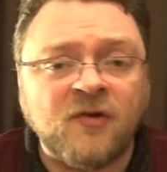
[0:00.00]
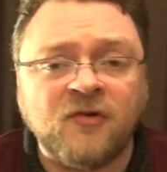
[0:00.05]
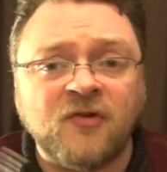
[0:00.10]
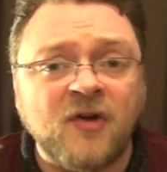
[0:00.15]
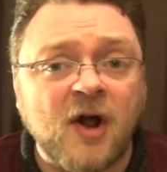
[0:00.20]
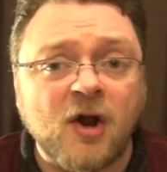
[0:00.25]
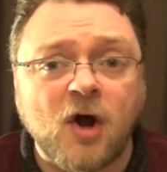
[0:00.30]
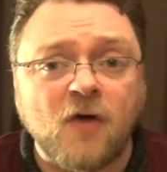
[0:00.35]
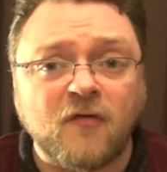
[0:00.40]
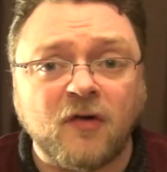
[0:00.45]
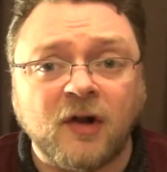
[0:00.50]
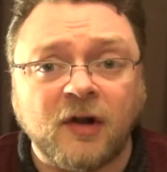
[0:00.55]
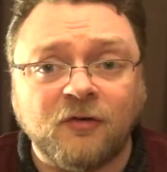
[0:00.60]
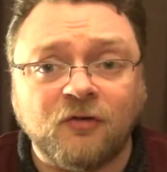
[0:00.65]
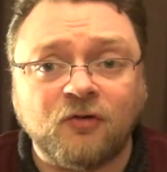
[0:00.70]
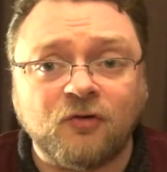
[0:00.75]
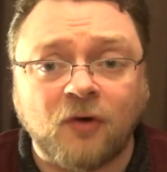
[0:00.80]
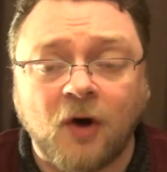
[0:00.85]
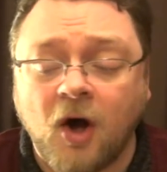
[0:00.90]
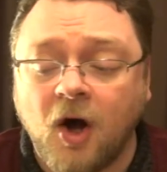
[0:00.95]
It's not overly
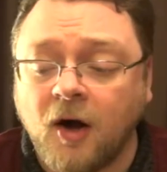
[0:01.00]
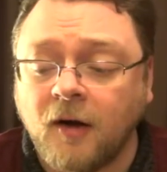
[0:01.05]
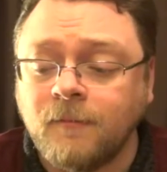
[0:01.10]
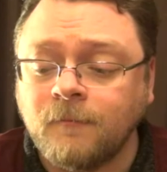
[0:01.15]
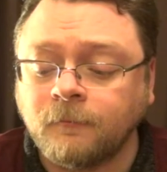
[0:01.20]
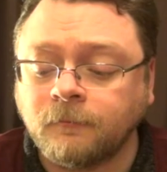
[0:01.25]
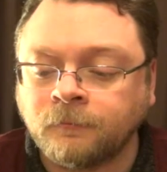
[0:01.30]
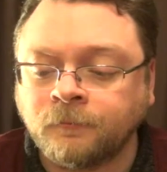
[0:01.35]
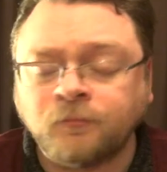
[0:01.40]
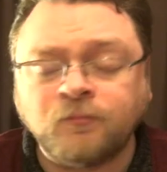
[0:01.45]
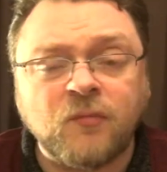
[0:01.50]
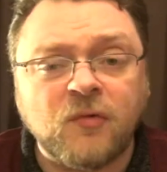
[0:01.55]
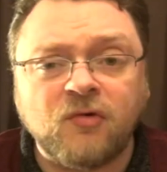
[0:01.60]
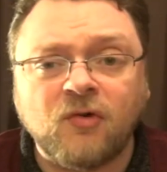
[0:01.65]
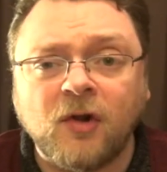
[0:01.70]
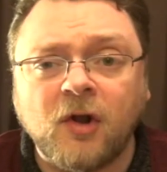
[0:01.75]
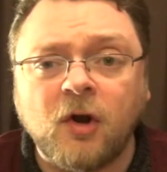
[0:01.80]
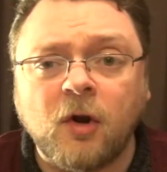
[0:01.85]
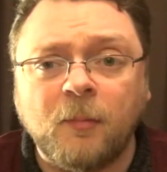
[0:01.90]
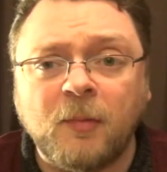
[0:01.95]
strong. It's
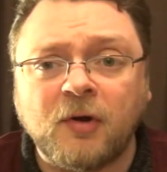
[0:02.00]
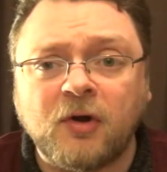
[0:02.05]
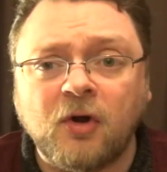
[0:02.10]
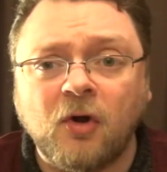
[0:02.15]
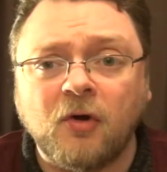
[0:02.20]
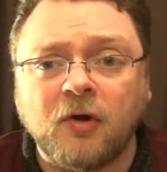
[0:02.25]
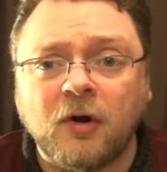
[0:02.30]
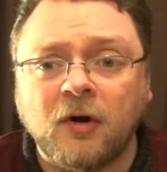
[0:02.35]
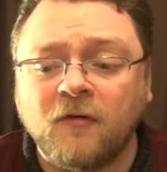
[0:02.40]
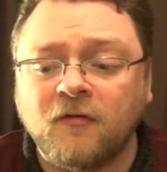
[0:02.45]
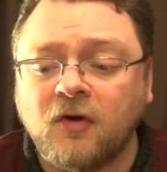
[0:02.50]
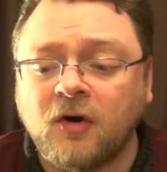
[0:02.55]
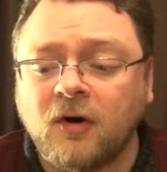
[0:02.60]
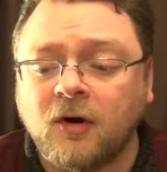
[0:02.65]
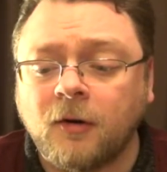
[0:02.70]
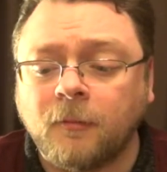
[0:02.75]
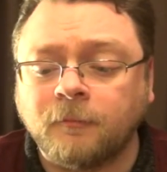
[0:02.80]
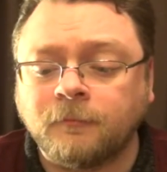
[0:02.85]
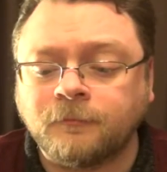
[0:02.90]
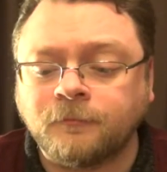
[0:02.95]
a little peculiar if
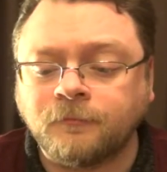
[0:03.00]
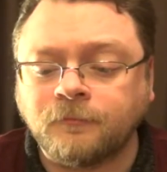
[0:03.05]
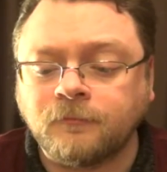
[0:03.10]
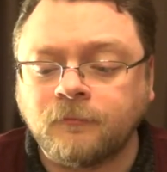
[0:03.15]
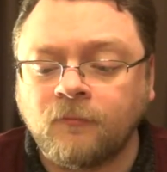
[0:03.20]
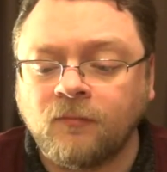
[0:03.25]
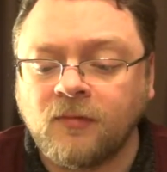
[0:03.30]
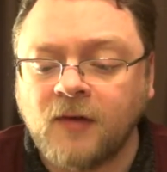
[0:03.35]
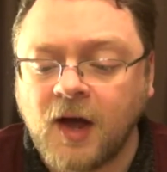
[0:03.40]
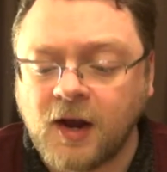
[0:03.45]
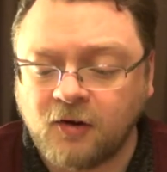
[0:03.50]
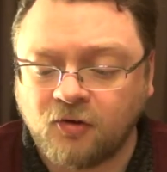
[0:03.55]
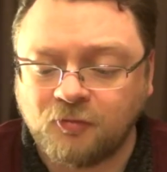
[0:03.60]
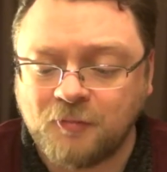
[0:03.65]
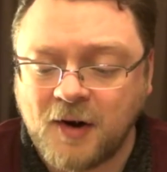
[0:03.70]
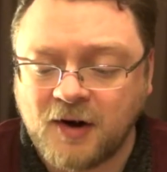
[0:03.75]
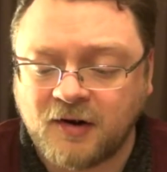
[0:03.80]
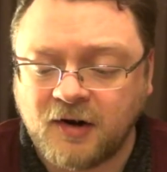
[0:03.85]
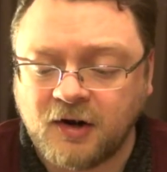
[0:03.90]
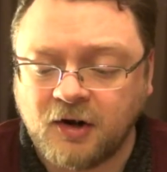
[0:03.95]
you're not
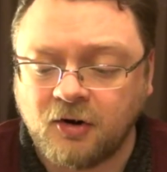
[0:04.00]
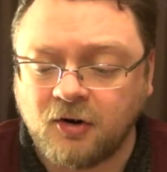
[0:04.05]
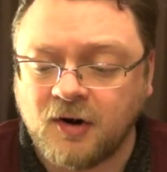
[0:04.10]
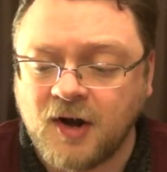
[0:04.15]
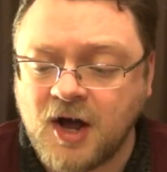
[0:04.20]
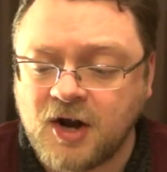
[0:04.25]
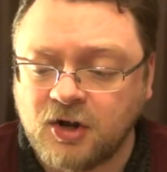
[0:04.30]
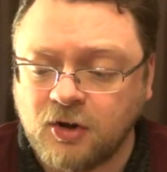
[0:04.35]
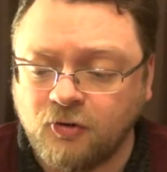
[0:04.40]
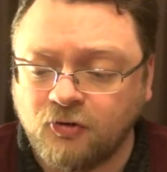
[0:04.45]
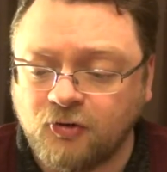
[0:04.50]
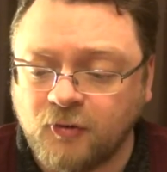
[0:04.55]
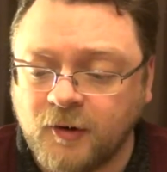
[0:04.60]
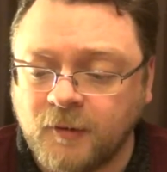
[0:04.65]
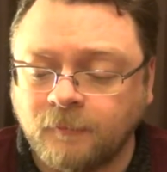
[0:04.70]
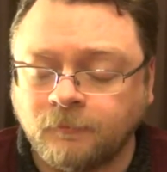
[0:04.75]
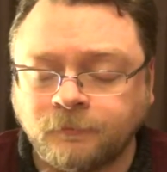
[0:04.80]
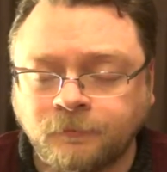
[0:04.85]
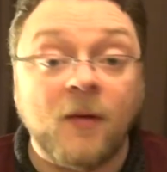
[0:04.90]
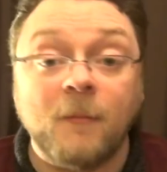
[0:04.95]
expecting it or not used to
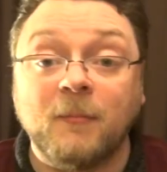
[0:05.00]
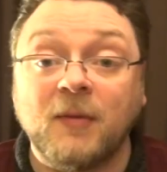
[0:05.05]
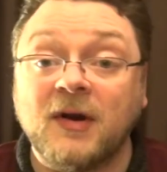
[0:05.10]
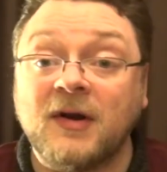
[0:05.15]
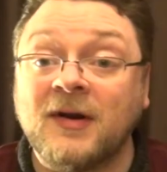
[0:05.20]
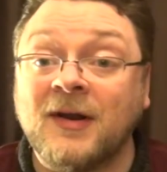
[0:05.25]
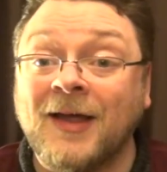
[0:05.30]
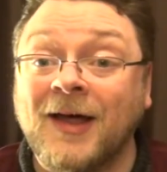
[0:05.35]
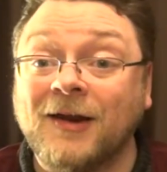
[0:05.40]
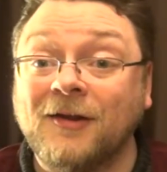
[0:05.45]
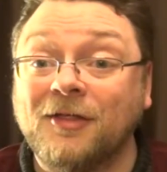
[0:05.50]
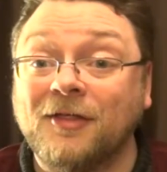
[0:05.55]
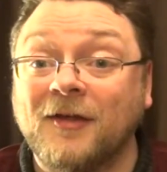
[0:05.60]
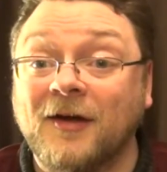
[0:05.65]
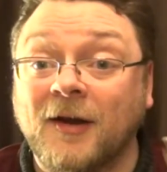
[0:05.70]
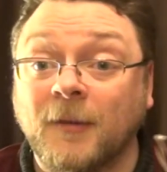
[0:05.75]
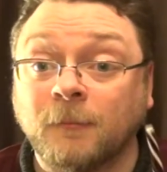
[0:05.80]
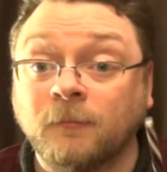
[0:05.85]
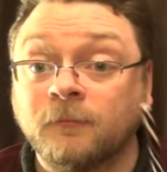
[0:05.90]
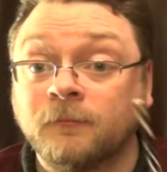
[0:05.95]
it, but not a
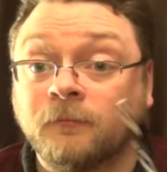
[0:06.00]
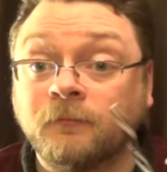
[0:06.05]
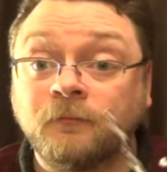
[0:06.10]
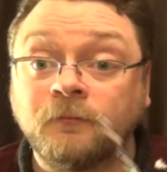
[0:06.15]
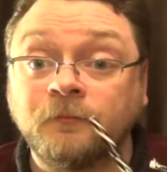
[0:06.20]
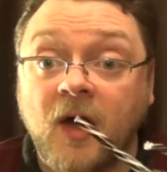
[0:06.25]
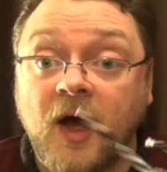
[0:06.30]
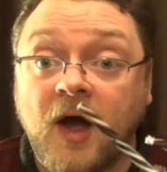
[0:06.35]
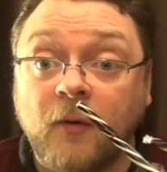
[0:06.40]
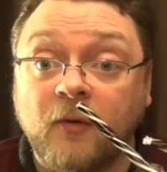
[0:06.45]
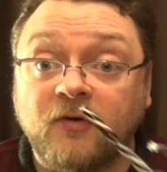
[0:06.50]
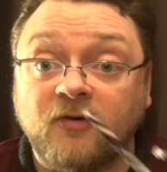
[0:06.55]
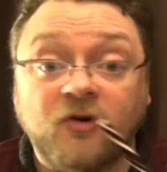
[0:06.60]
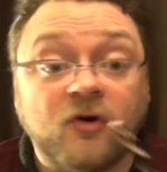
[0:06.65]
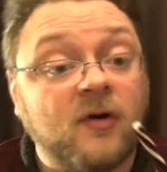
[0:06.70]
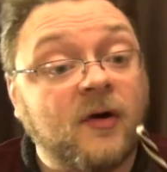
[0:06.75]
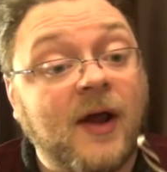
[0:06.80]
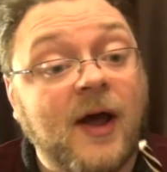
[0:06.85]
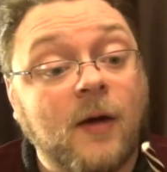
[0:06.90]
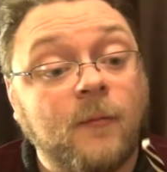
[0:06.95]
thing I would
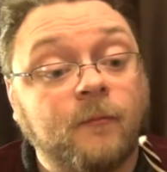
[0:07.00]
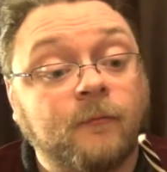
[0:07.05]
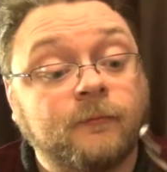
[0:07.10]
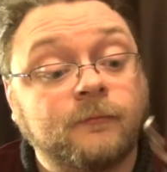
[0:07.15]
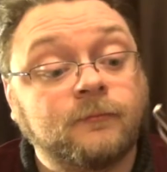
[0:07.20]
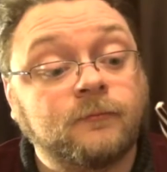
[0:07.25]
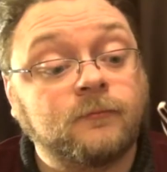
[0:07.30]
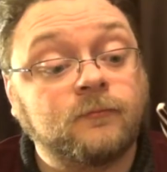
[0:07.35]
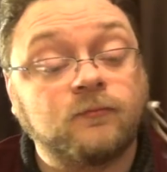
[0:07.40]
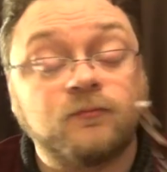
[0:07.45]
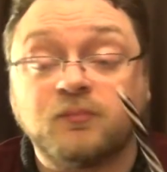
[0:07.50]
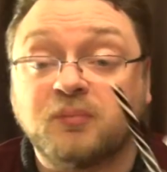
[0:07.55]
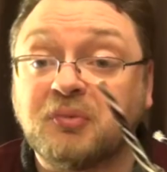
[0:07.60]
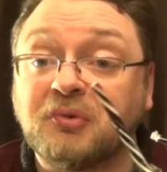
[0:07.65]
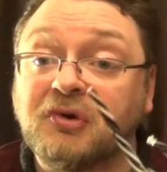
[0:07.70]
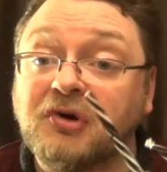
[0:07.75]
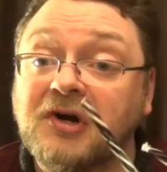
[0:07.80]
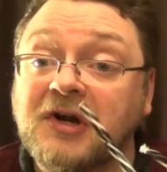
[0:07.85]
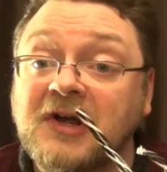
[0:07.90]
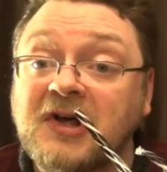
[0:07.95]
turn down.
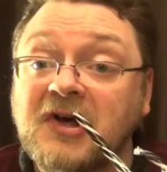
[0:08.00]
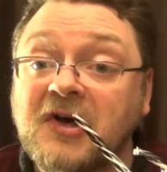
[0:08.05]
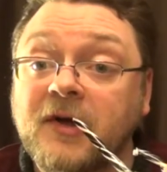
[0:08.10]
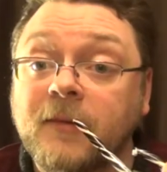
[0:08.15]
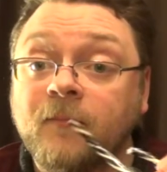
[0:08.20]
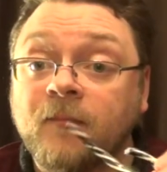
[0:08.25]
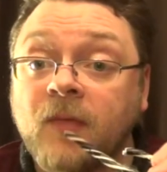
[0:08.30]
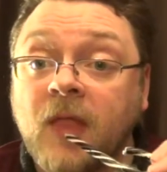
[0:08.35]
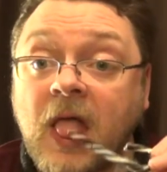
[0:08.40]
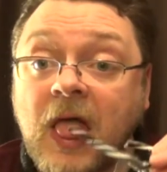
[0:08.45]
Pretty good.